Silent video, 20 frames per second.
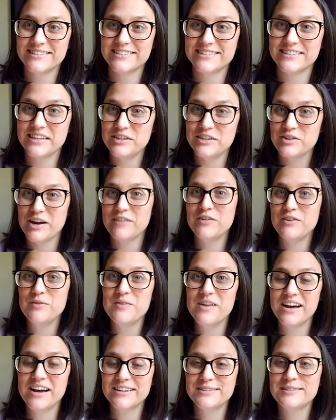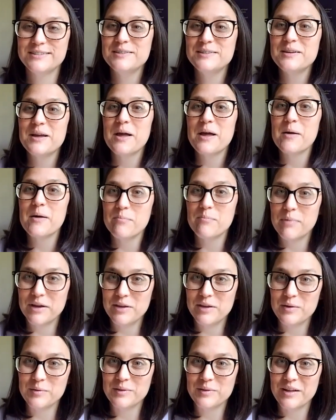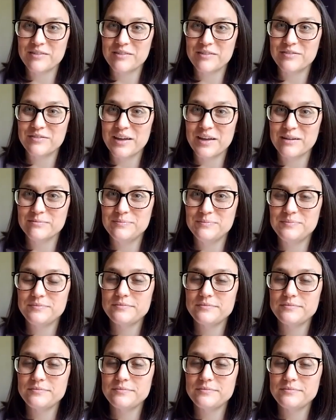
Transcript: They drive you nuts, but you love them.